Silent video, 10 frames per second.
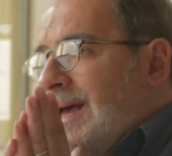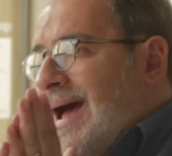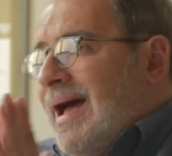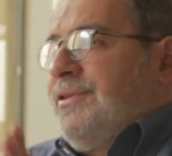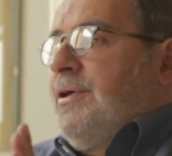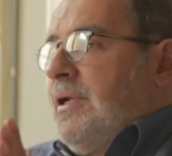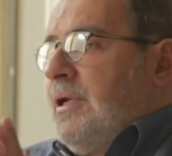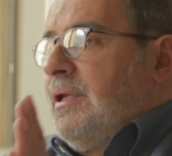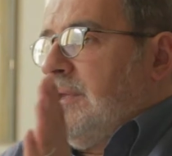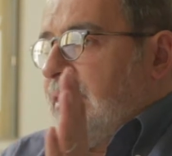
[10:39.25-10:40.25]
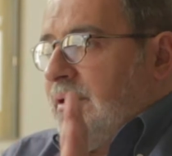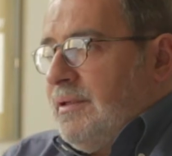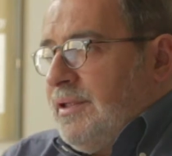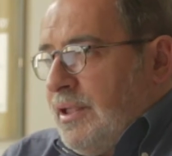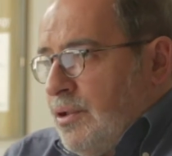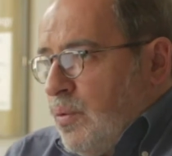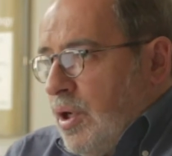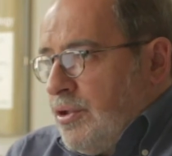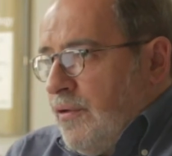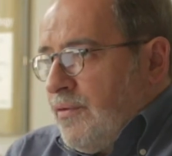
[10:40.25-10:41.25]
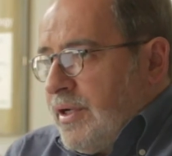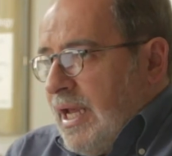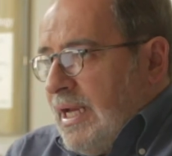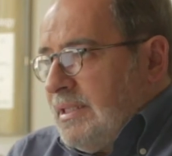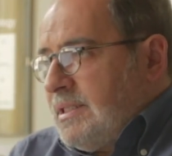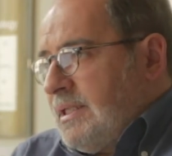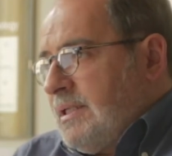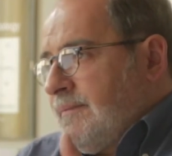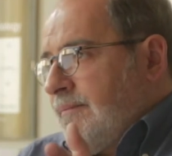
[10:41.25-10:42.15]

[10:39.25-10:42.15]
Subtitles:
other than the world of reality.